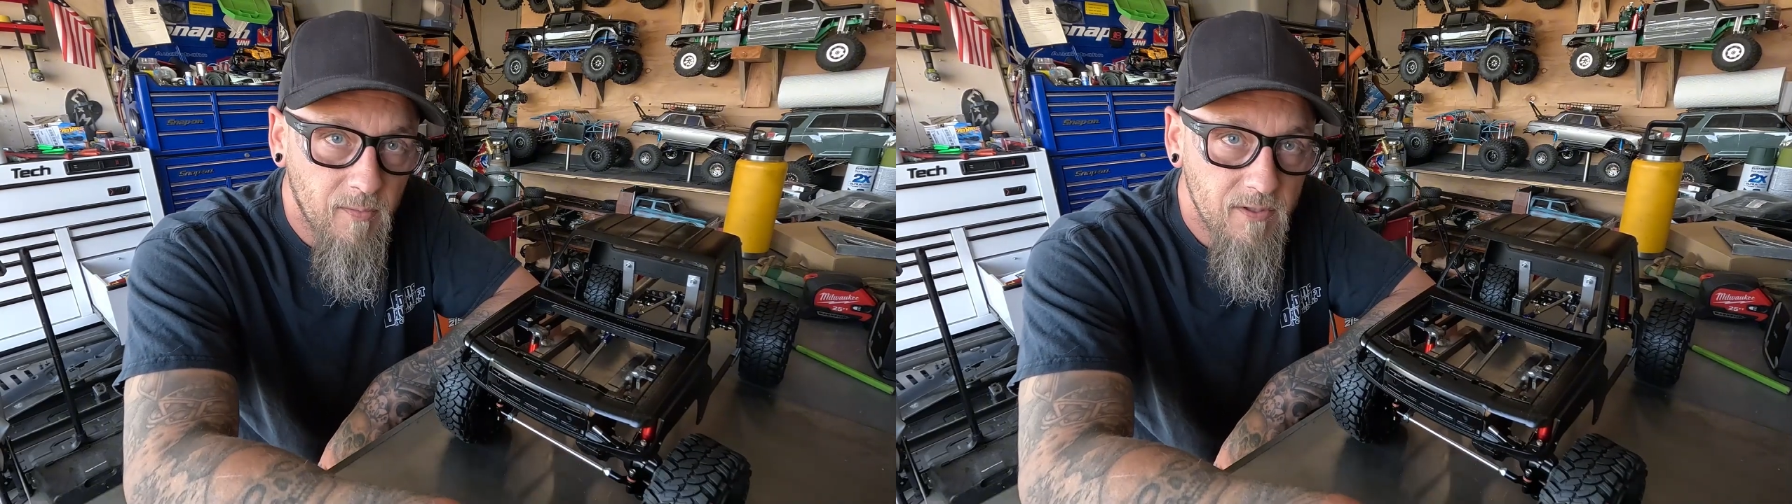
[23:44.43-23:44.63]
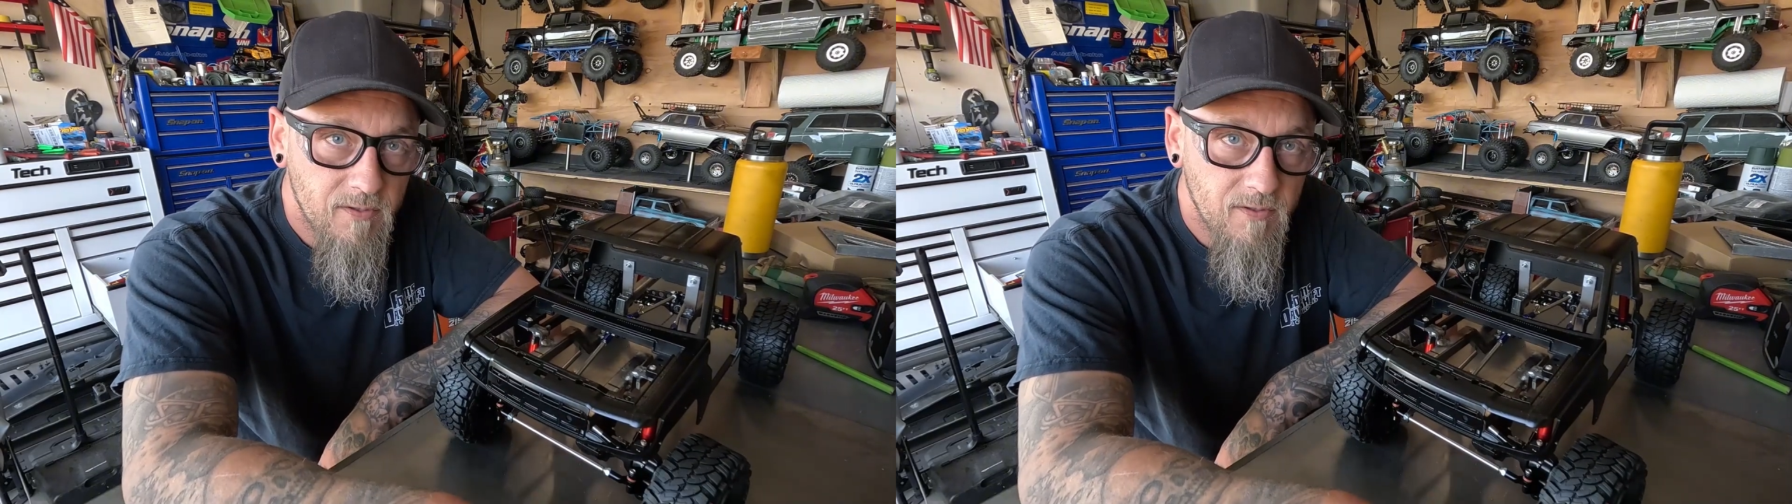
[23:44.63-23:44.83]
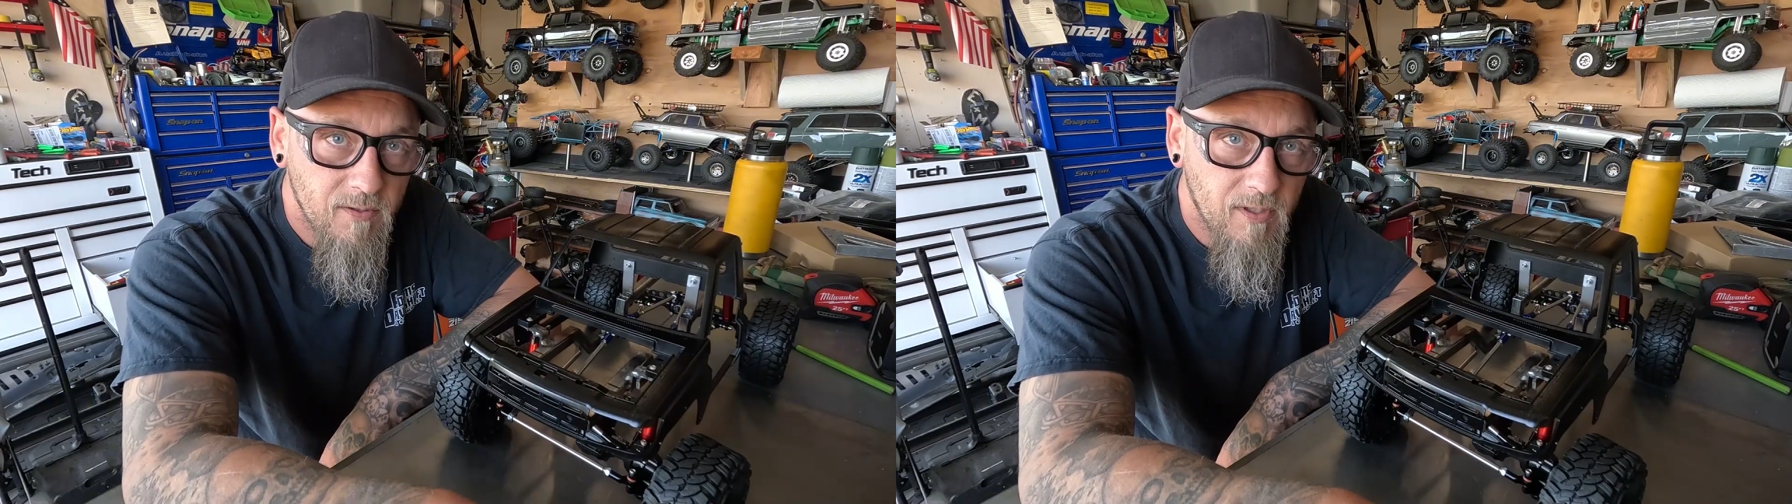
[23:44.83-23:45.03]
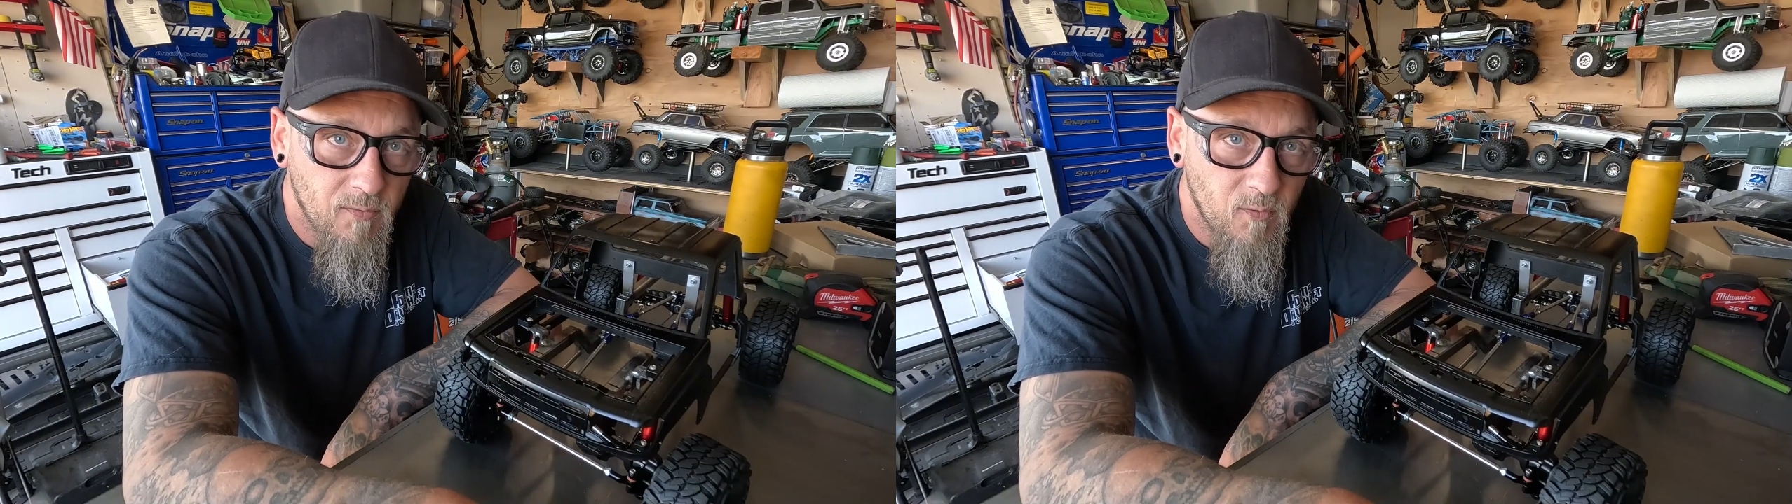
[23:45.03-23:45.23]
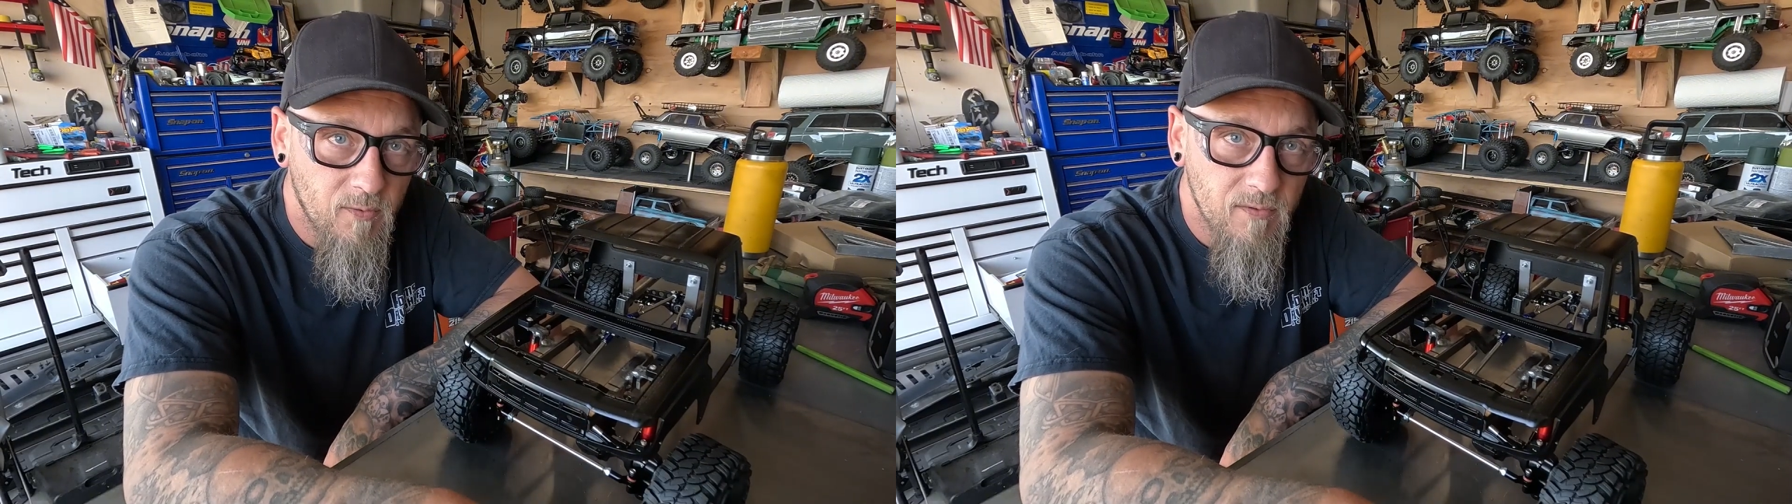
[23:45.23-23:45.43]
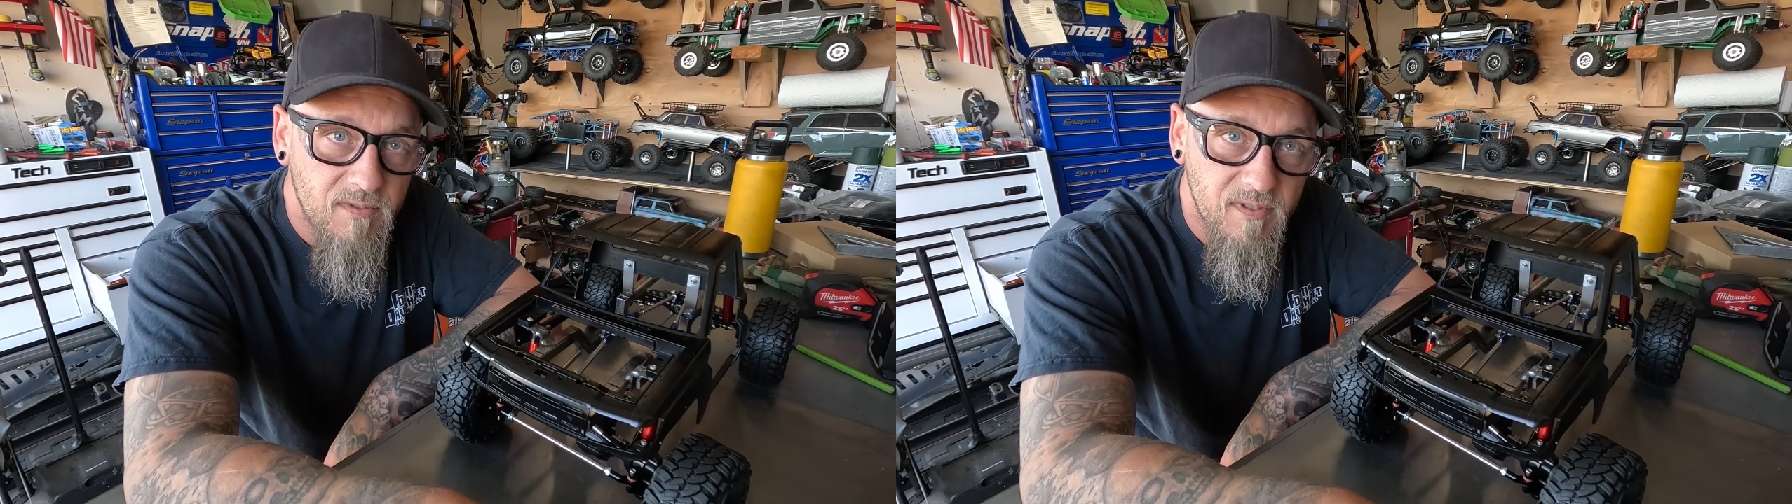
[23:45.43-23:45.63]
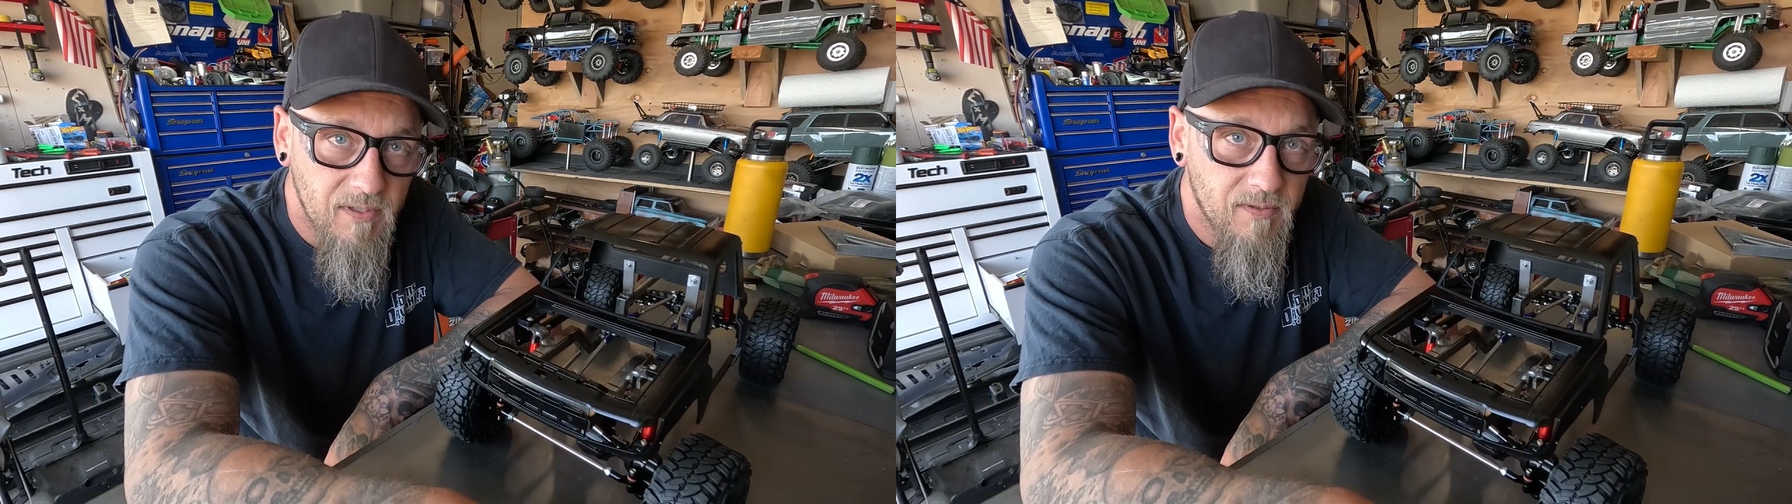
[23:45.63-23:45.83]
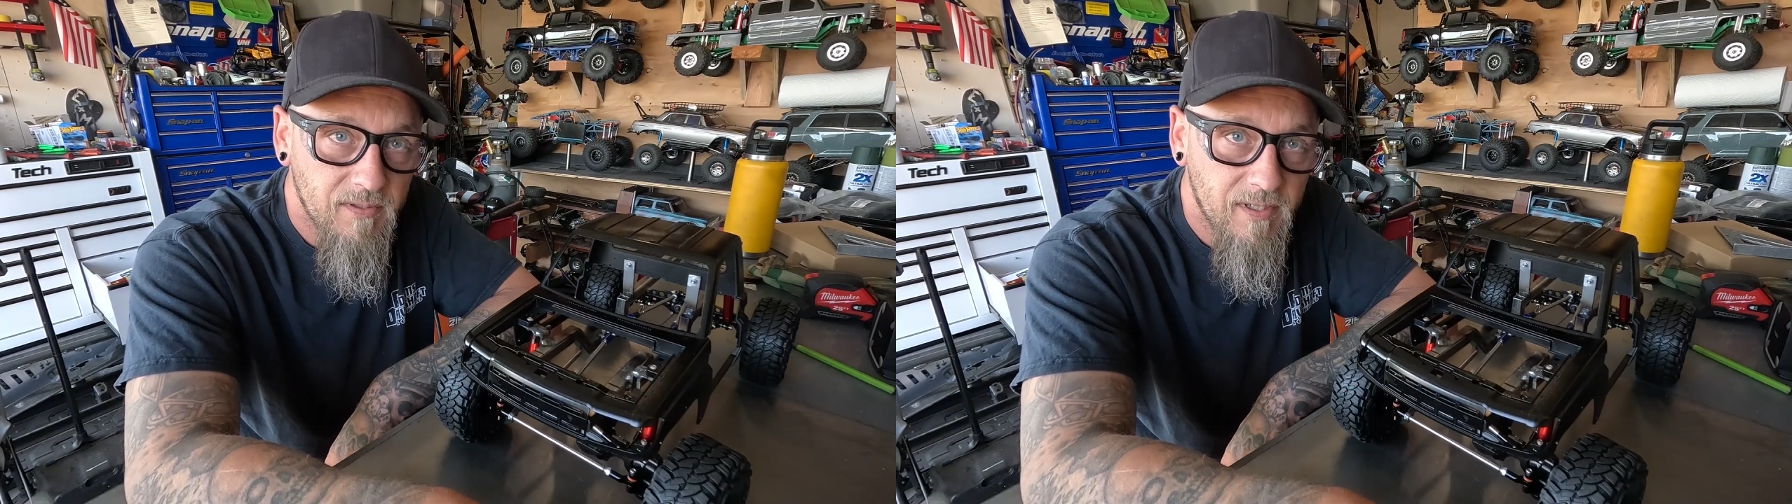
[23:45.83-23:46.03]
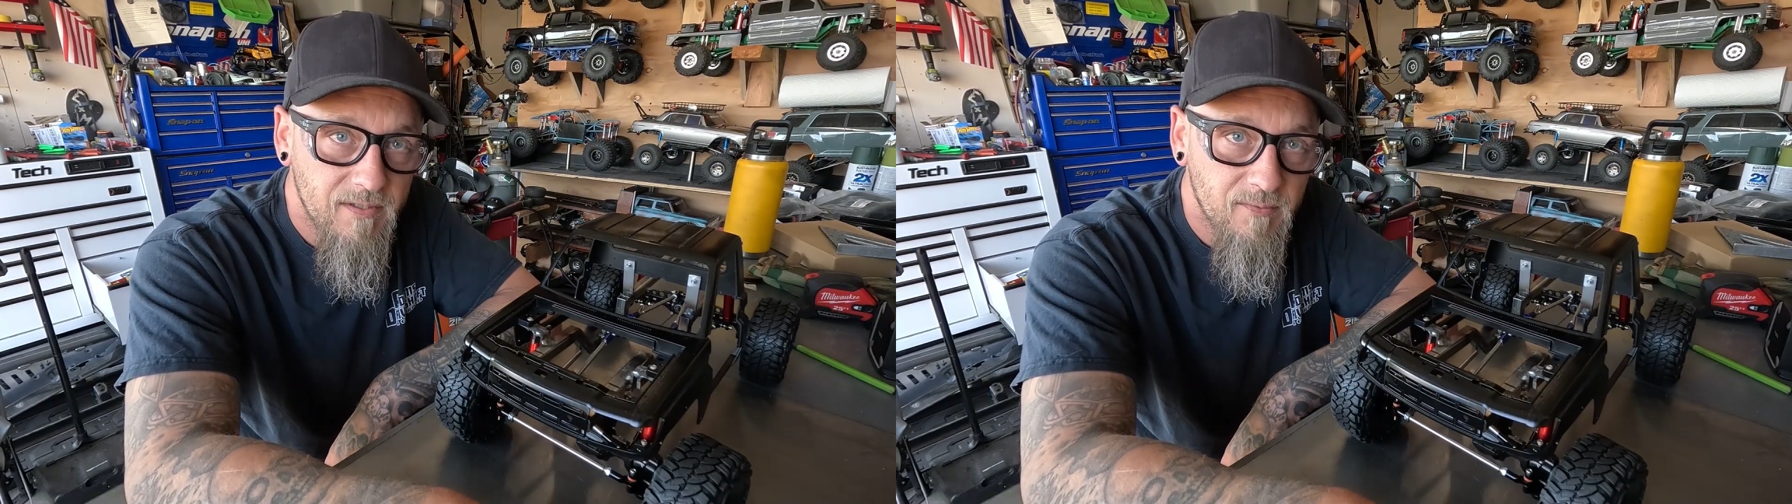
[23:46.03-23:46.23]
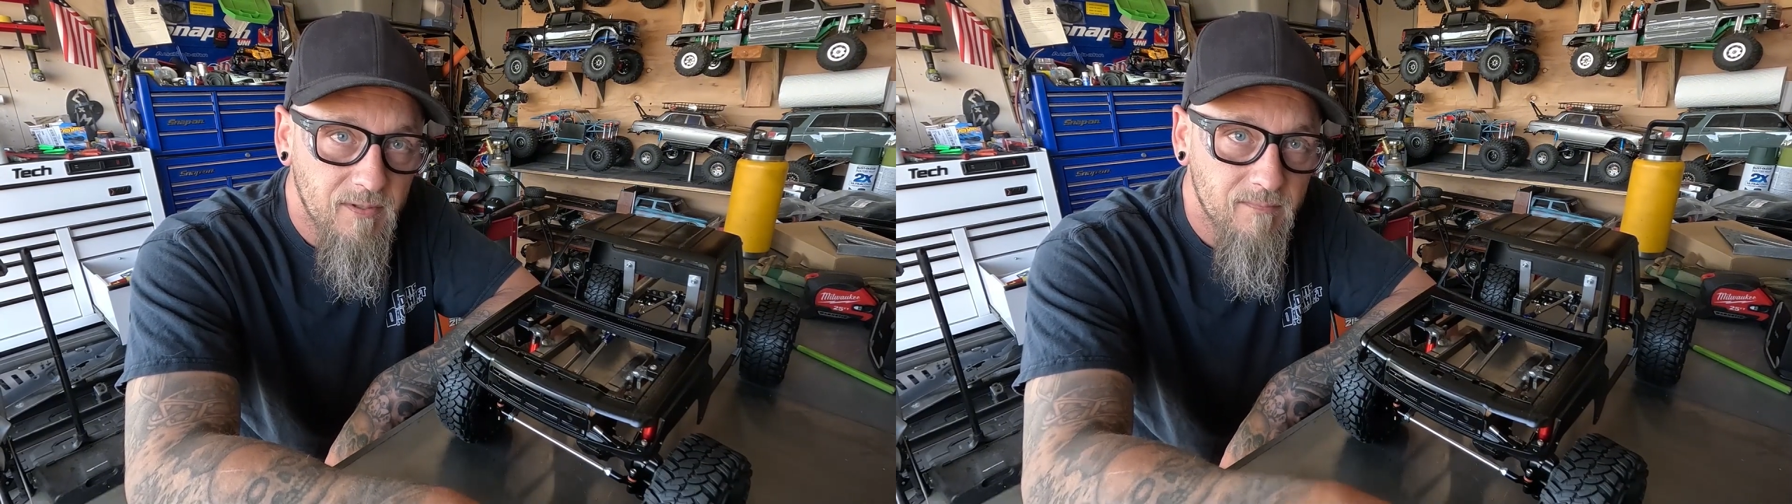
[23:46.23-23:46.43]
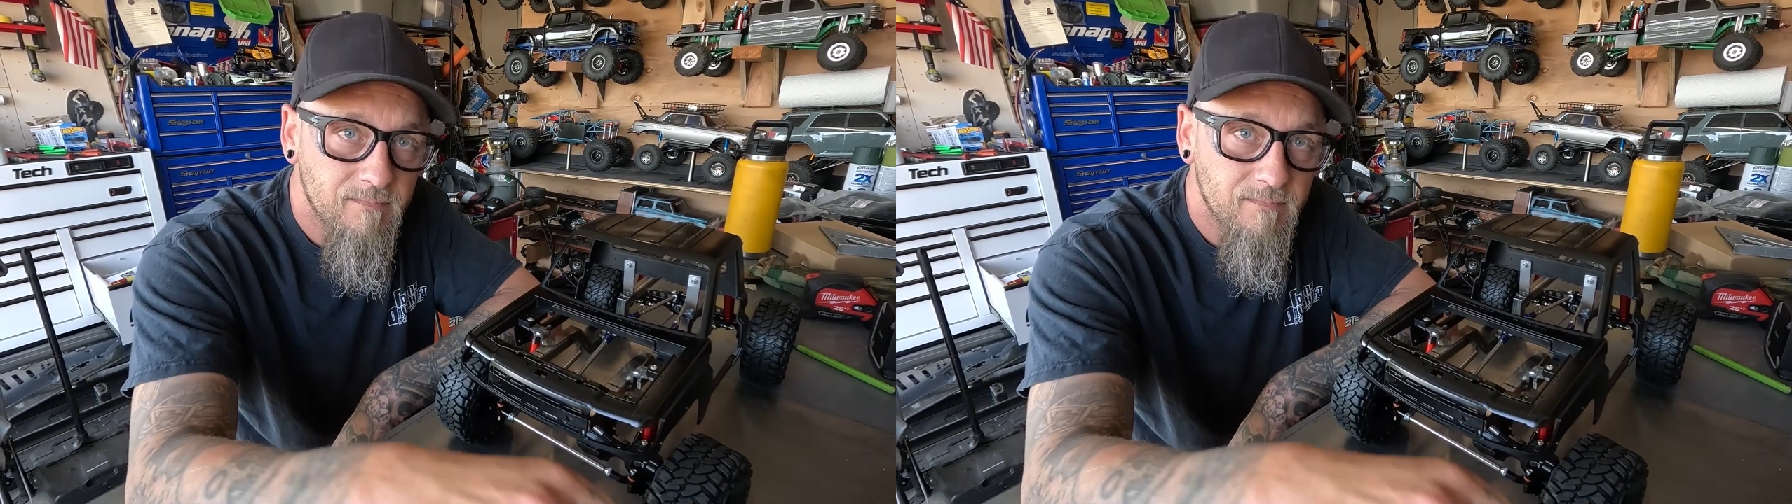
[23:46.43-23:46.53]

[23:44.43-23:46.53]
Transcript: much, and we will see you on the next one.